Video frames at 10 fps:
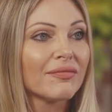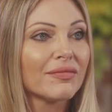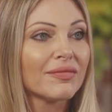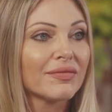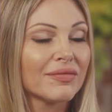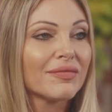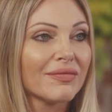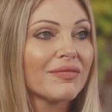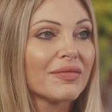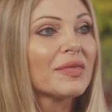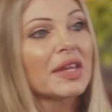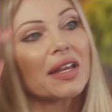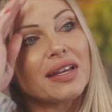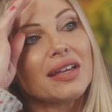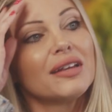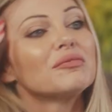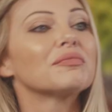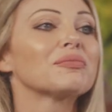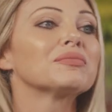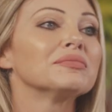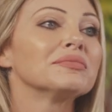you can't really explain what that is